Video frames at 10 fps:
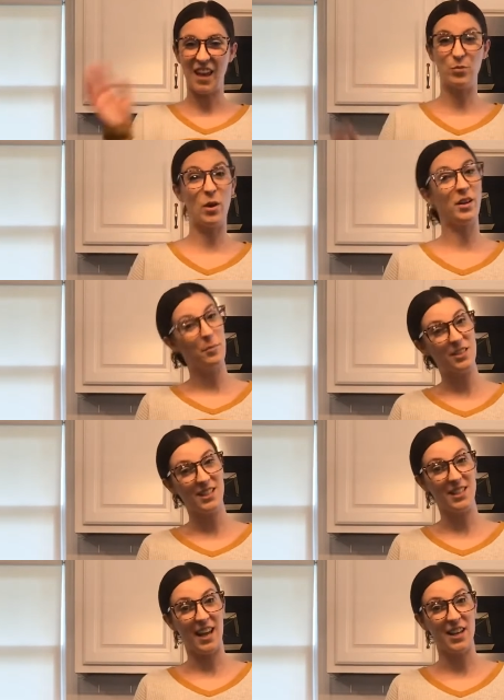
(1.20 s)
welcome to
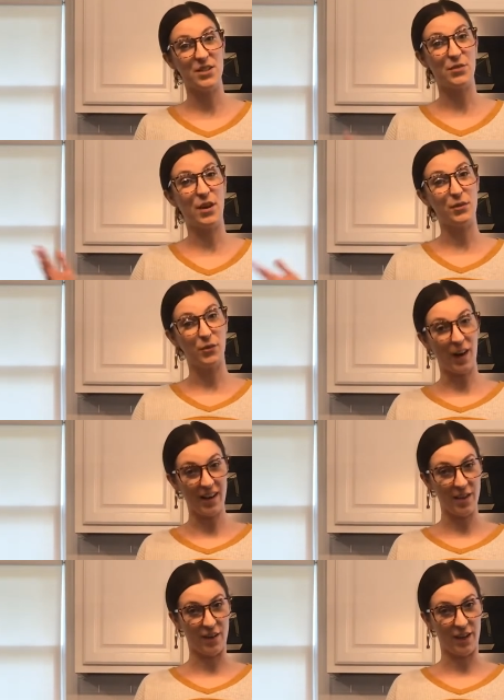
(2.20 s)
today's Fun
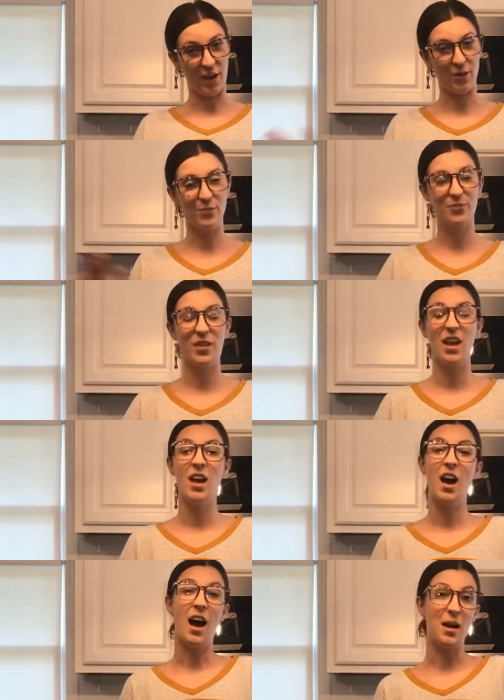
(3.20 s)
Friday video.
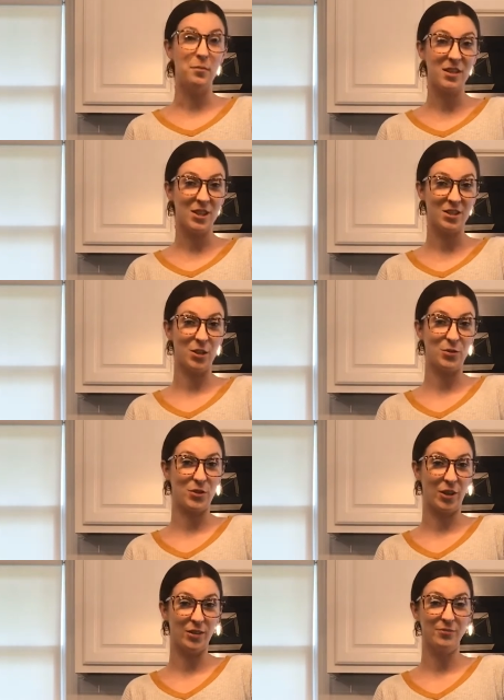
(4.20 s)
I'm Mrs.
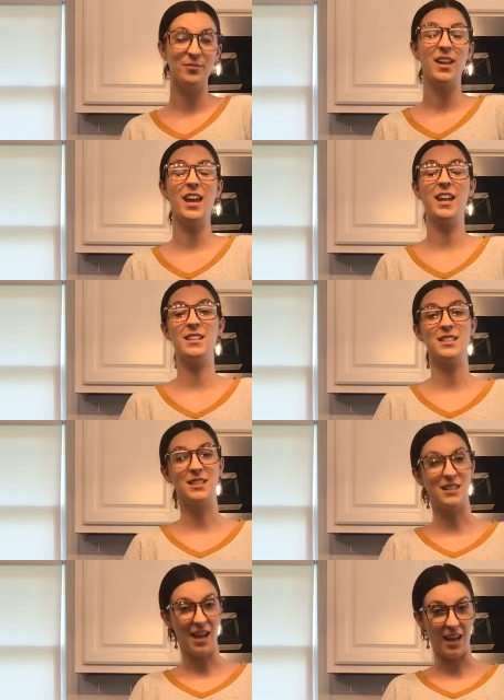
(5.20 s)
Eutsler, and
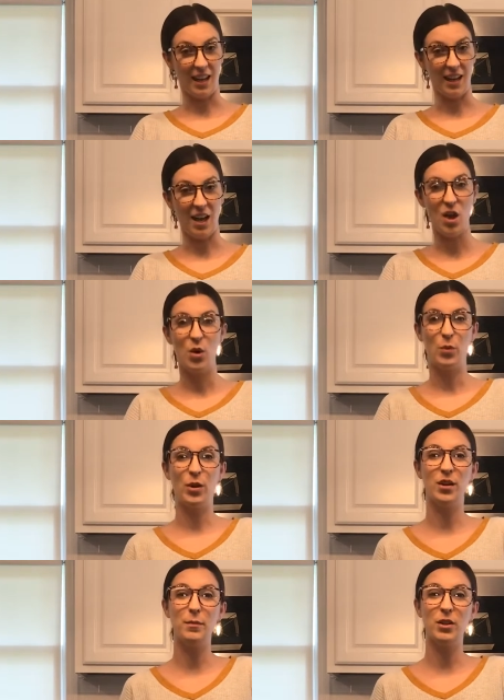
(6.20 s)
today we're
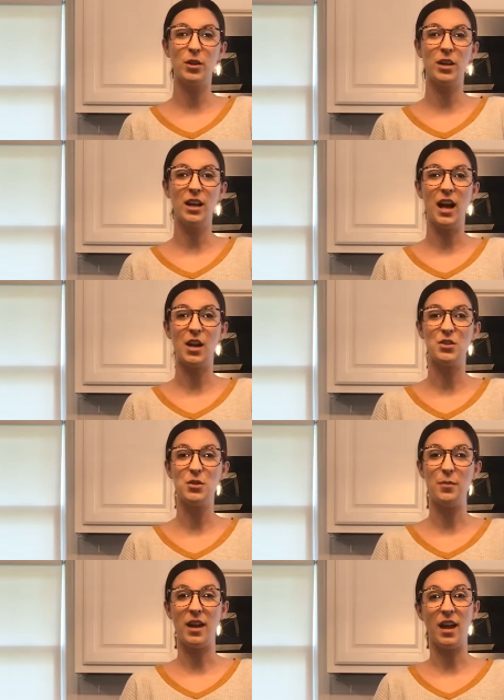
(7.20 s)
going to be learning how
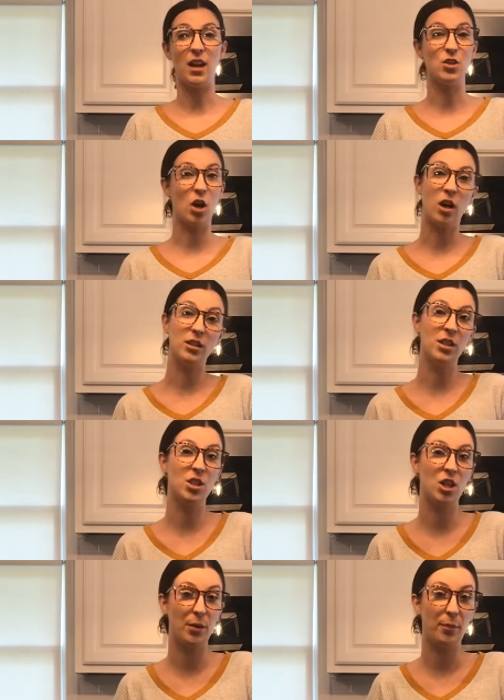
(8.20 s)
to make a chocolate
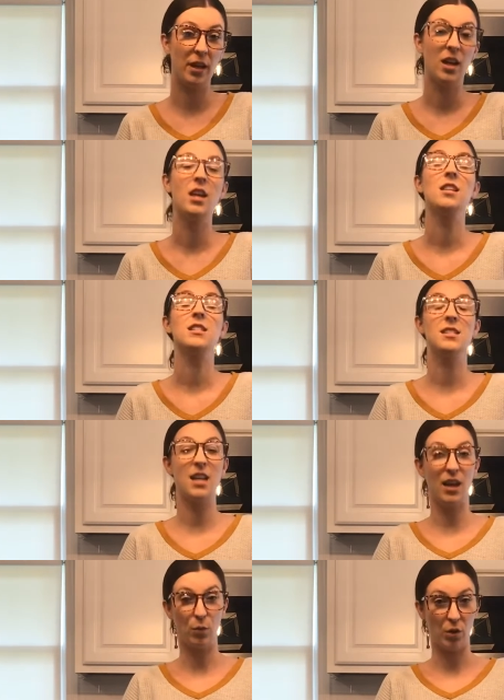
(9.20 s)
chip
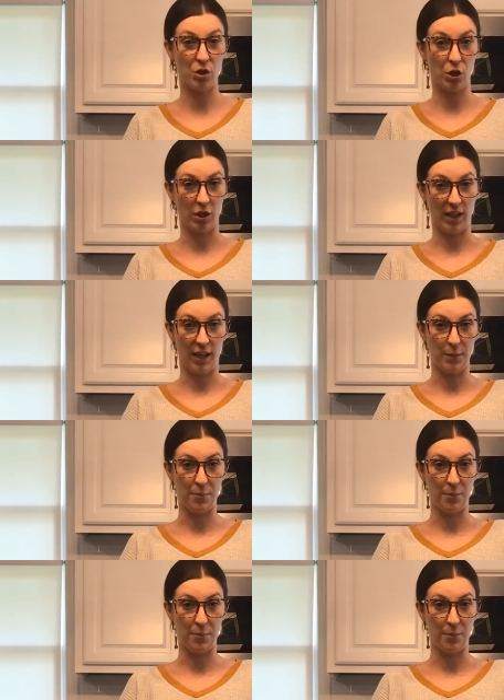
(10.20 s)
sandwich cookie.